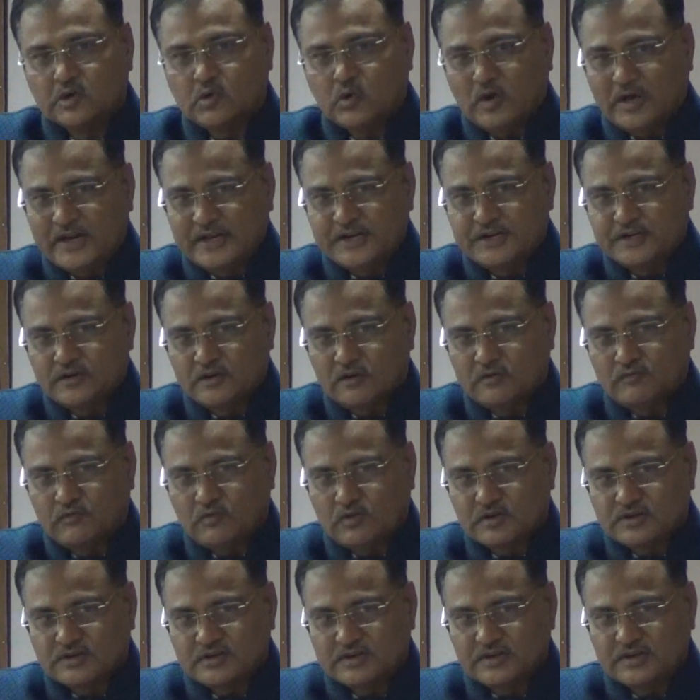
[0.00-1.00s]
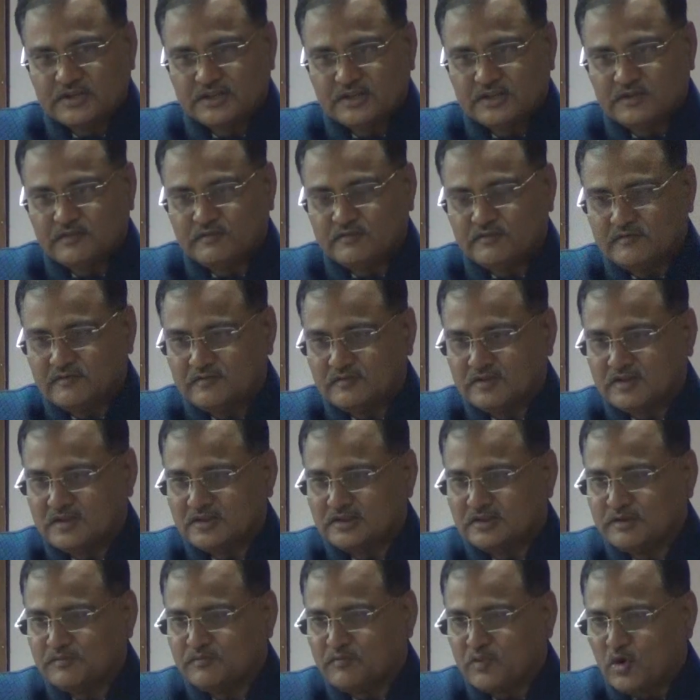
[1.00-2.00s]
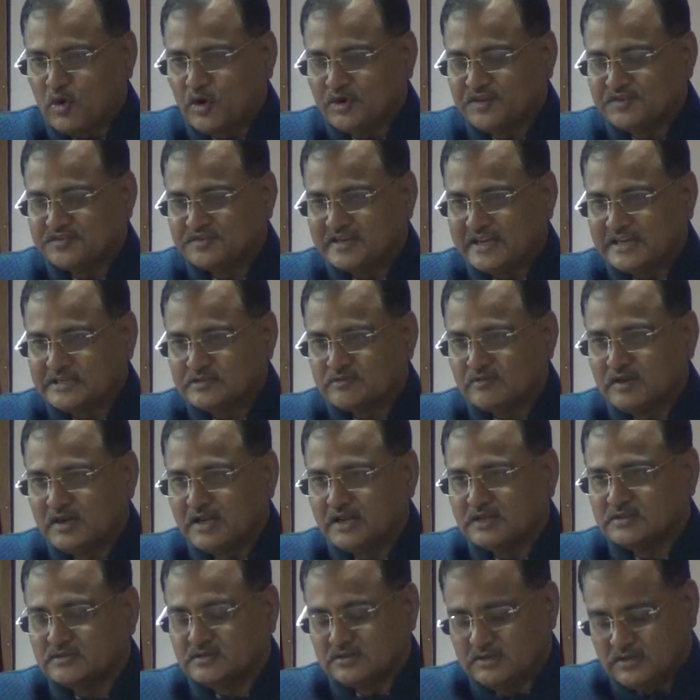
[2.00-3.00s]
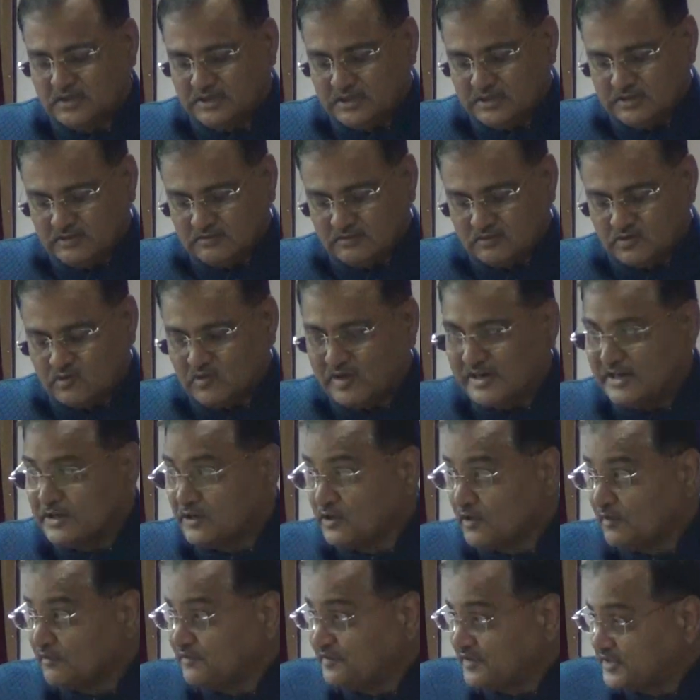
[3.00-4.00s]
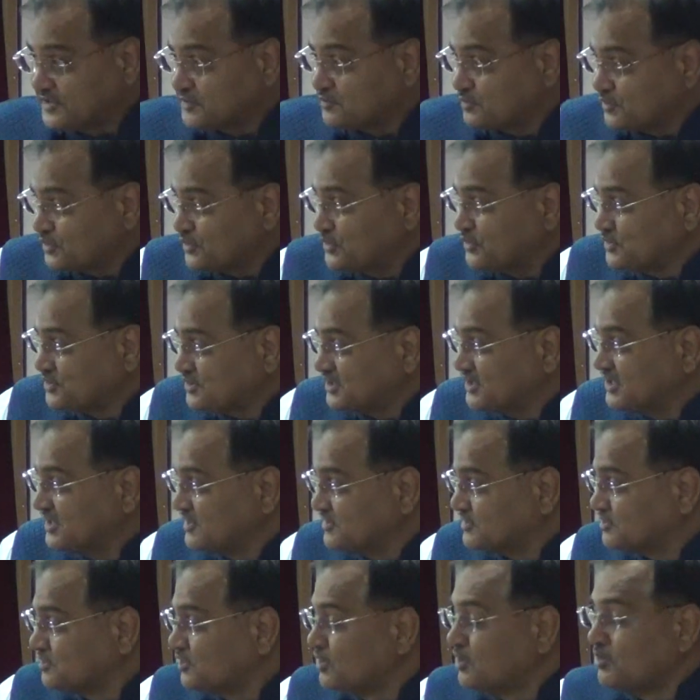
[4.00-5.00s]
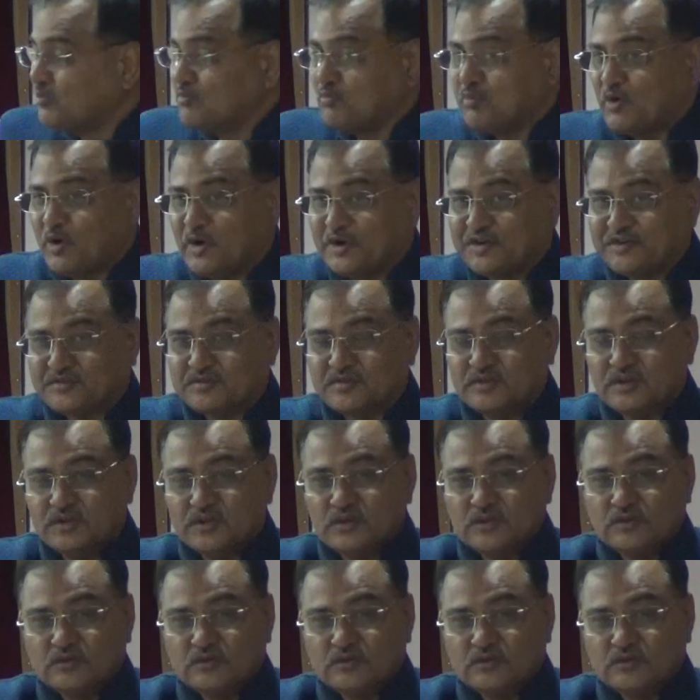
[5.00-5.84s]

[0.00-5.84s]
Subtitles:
quality of water in the ponds as well as the quality of fish produced in these ponds.